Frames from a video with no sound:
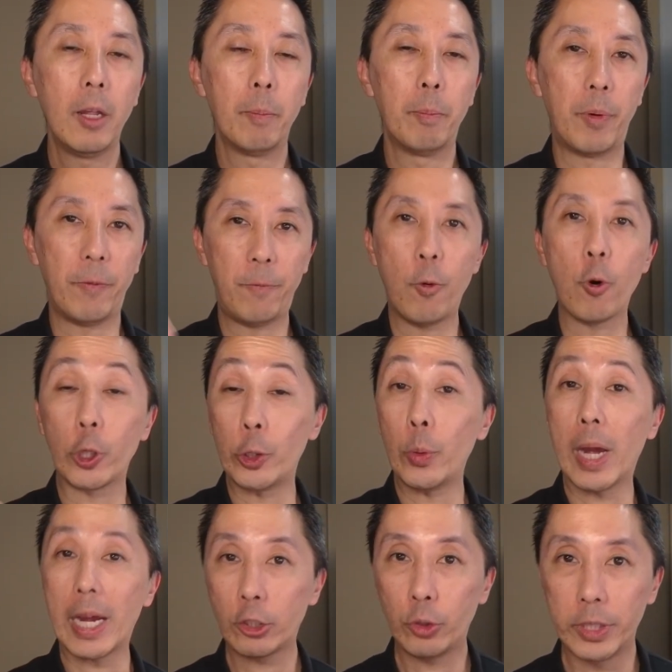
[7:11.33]
before you
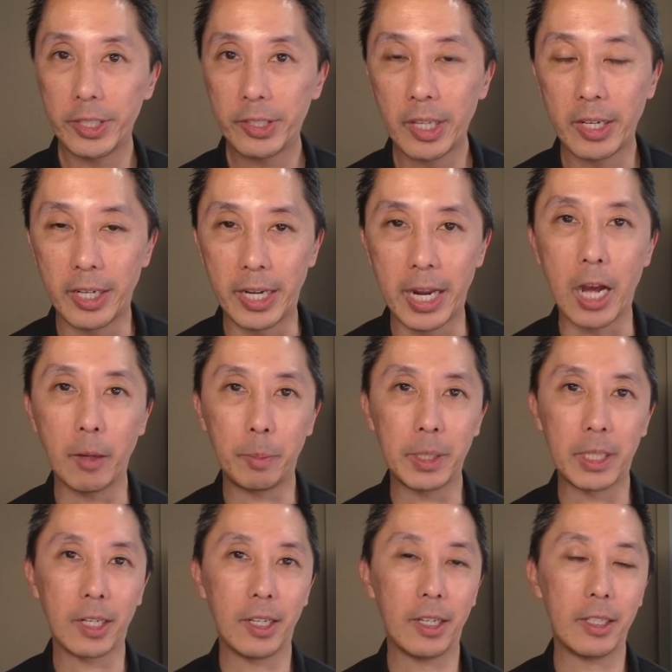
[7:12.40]
actually send it out,
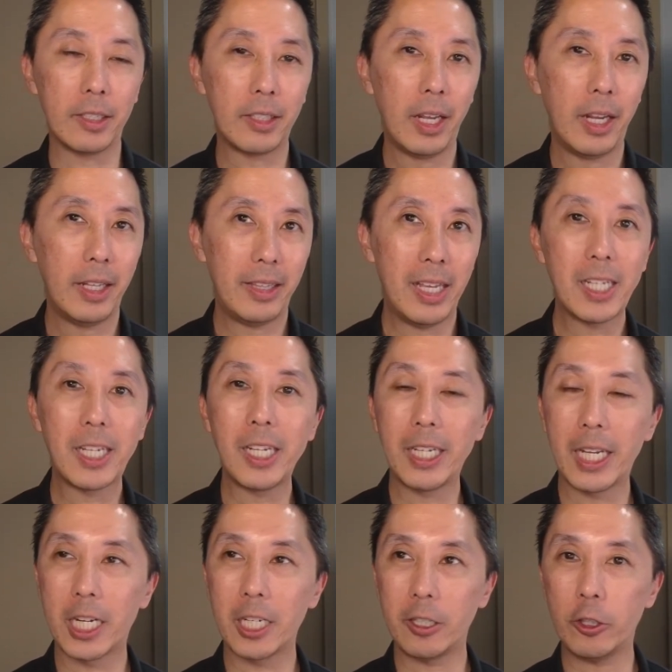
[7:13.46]
because they can
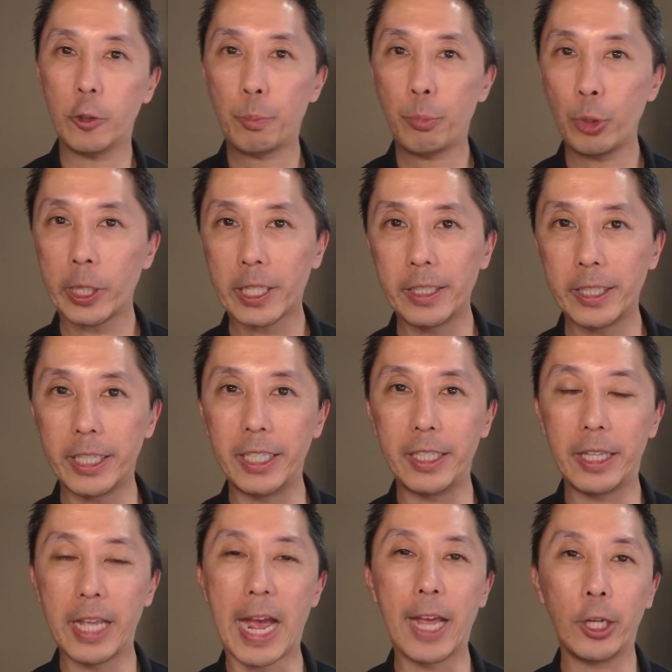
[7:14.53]
get a little prickly
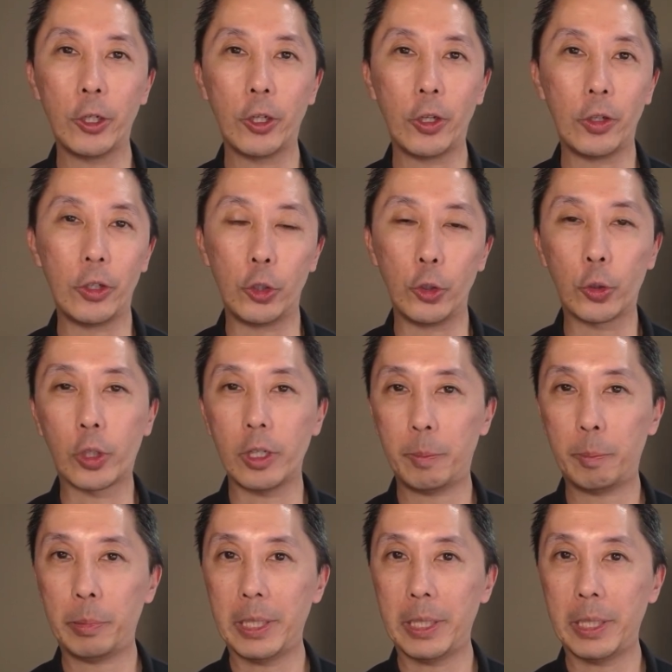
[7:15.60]
that you could